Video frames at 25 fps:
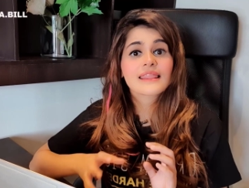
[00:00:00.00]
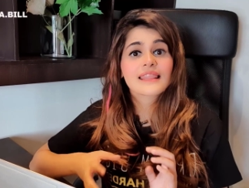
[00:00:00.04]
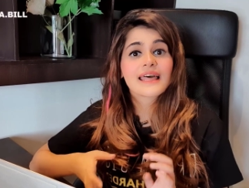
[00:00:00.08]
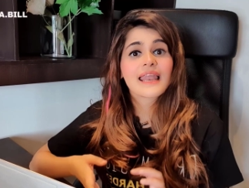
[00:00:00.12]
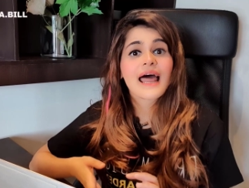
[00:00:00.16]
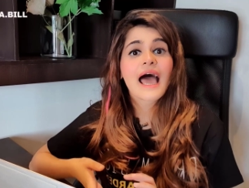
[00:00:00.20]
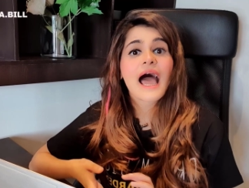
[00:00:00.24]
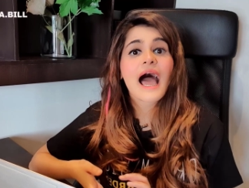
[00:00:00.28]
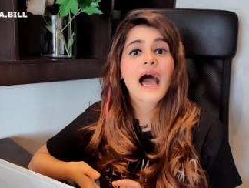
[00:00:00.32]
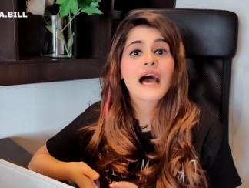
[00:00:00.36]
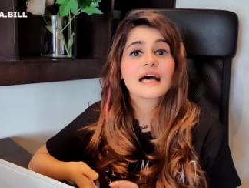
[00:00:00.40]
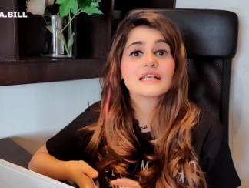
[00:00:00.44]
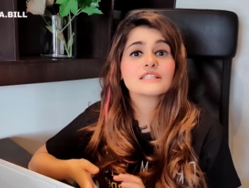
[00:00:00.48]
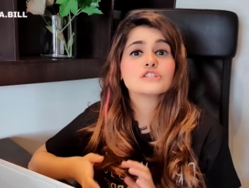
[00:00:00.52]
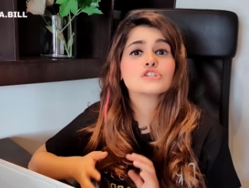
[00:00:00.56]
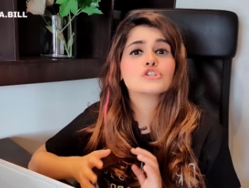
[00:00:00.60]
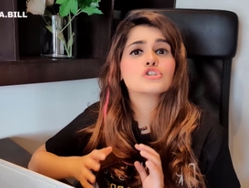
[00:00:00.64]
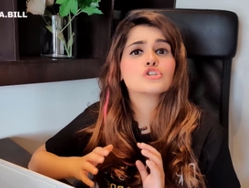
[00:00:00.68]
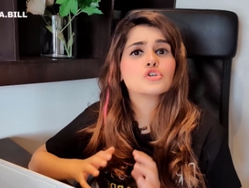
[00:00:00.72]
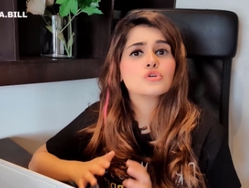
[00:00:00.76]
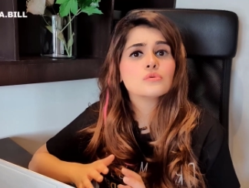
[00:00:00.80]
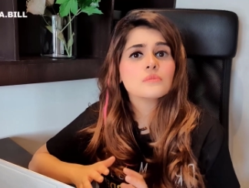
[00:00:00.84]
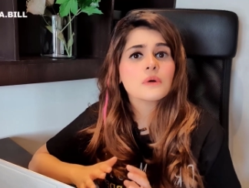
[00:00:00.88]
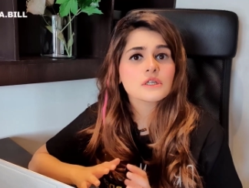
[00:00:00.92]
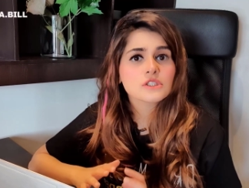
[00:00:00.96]
that has
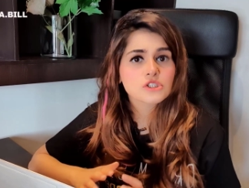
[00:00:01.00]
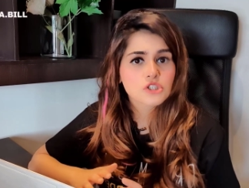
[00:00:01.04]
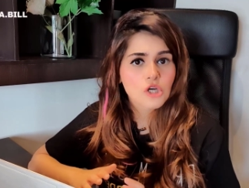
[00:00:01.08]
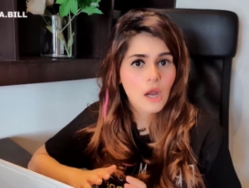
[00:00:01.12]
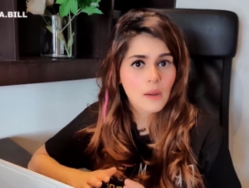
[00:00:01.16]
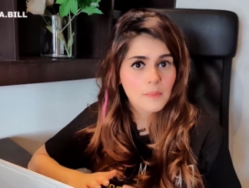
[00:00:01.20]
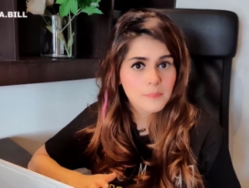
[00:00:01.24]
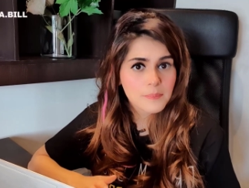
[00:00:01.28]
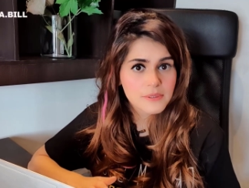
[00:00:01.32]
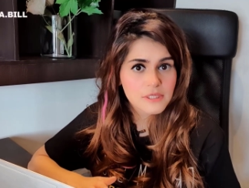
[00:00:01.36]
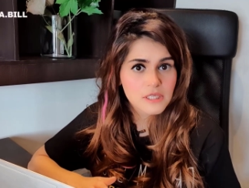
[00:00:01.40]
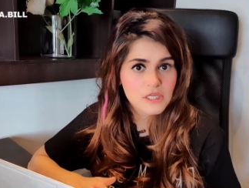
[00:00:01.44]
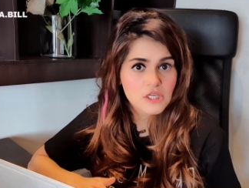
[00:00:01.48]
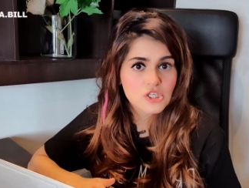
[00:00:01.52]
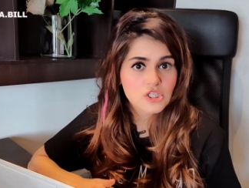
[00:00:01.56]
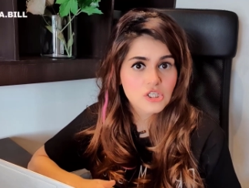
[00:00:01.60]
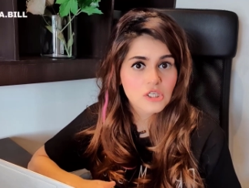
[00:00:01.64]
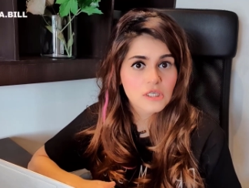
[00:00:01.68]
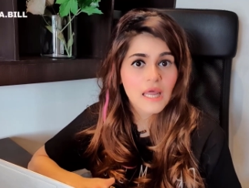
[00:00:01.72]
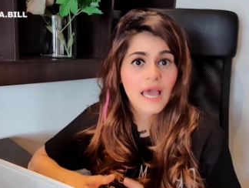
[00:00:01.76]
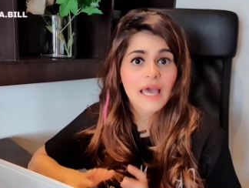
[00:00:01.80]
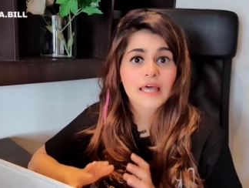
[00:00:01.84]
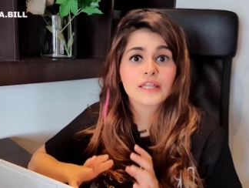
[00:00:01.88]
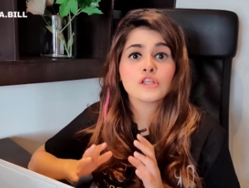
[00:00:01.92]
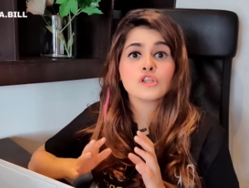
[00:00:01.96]
too much
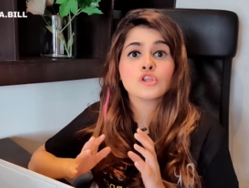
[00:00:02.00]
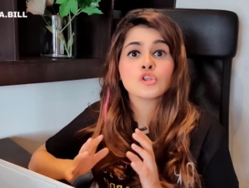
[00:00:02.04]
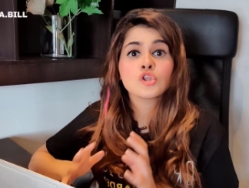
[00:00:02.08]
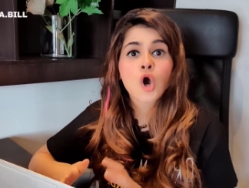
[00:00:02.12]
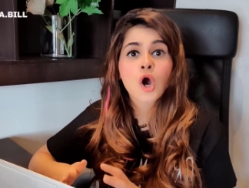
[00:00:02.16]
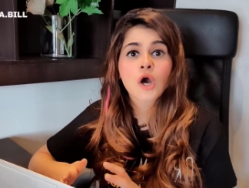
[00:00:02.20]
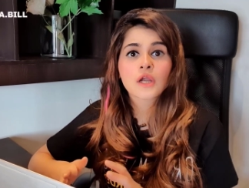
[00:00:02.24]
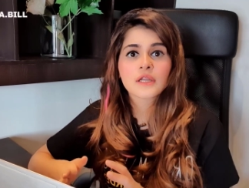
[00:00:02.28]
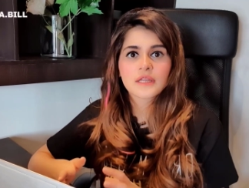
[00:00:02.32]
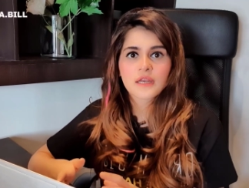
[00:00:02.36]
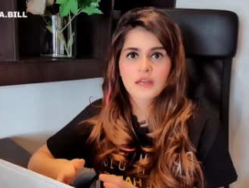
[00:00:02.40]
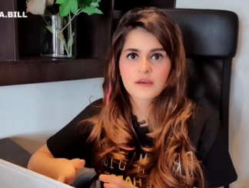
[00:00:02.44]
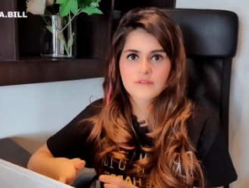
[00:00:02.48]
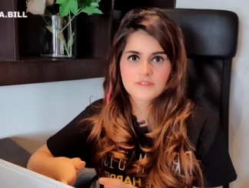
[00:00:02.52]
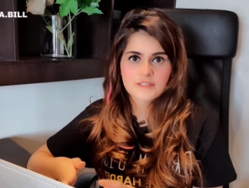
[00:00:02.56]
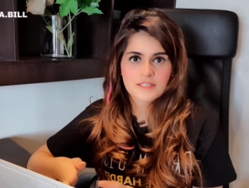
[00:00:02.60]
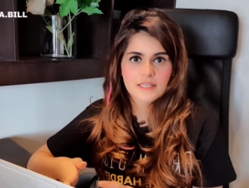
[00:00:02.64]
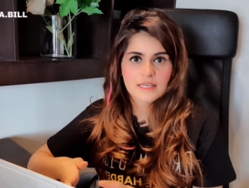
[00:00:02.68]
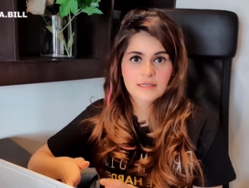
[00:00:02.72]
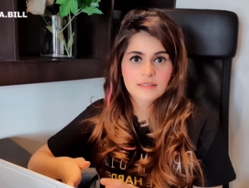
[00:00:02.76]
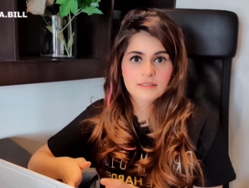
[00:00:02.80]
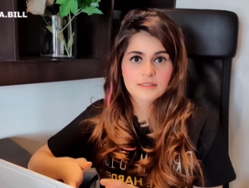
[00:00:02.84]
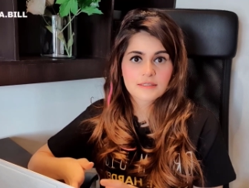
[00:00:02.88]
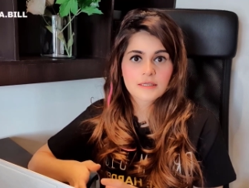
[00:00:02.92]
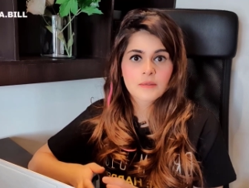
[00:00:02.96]
competition and not enough
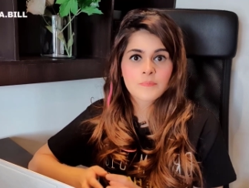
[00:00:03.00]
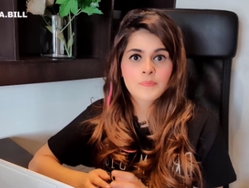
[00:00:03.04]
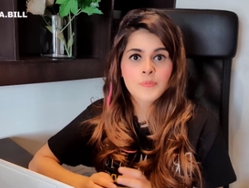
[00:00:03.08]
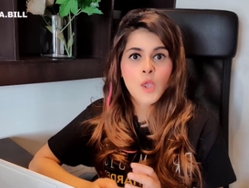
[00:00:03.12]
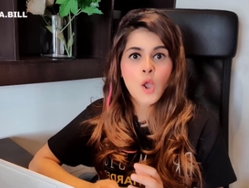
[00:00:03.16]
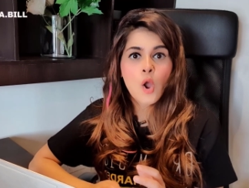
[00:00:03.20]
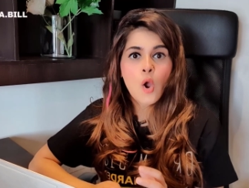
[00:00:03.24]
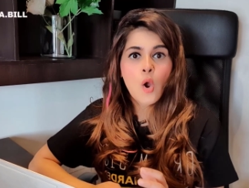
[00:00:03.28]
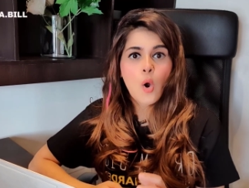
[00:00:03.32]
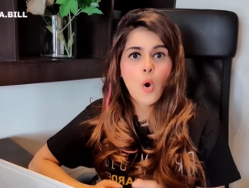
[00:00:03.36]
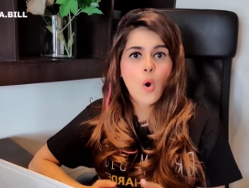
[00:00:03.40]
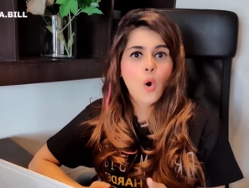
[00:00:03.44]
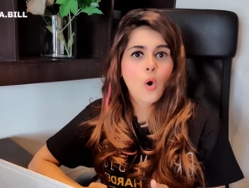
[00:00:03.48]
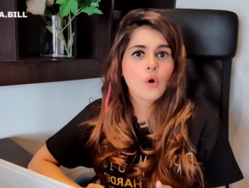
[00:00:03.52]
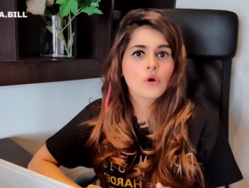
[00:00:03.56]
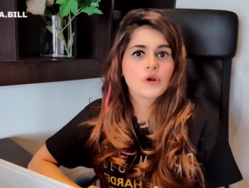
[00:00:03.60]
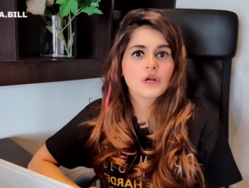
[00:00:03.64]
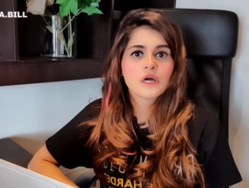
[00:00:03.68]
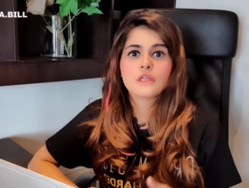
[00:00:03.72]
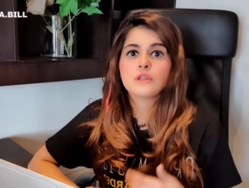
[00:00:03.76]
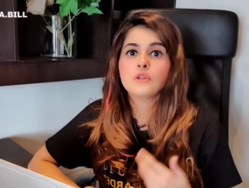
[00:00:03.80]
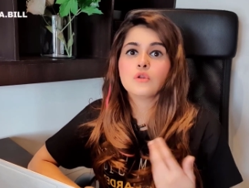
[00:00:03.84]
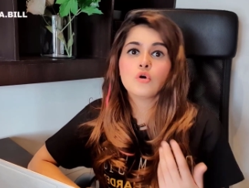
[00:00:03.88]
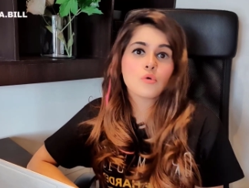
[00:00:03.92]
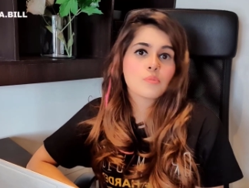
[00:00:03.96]
sales or
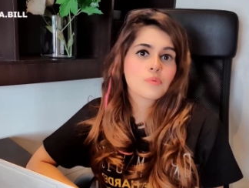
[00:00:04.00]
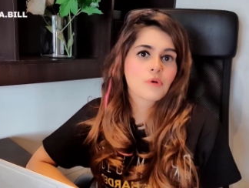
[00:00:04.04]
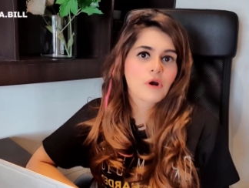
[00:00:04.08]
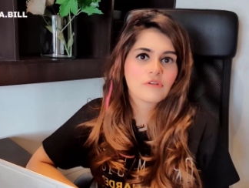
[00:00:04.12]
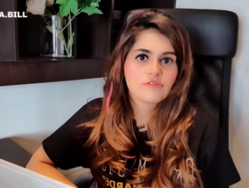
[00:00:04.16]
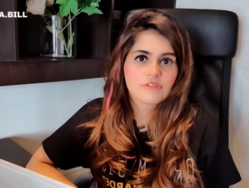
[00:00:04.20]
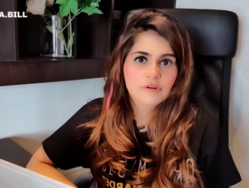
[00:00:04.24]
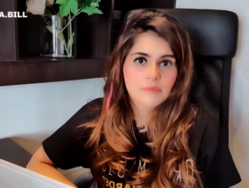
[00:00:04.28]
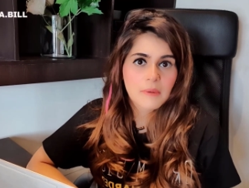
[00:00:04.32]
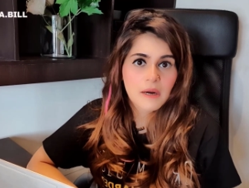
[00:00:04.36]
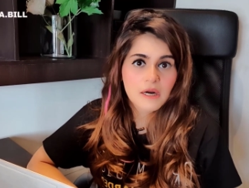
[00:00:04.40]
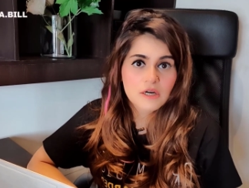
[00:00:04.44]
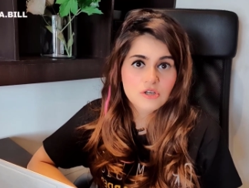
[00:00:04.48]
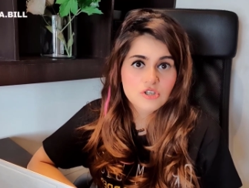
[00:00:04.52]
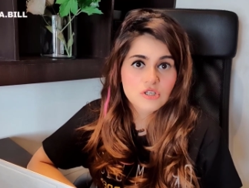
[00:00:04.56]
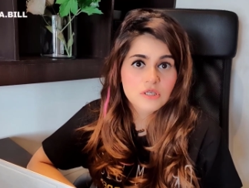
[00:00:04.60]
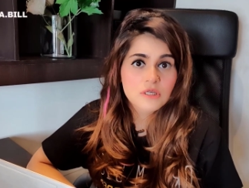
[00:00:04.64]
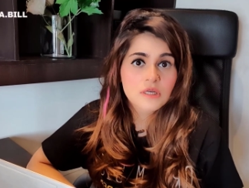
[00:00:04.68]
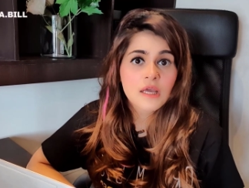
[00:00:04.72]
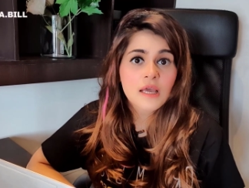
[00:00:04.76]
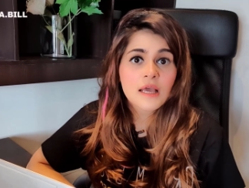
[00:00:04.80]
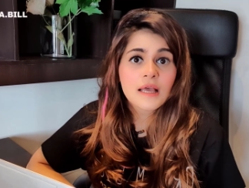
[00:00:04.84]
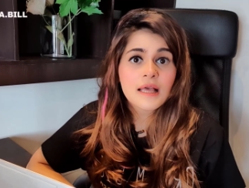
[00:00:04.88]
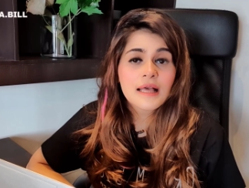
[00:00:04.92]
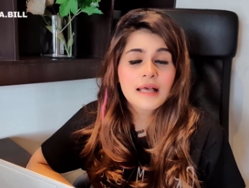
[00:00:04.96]
a low profit margin.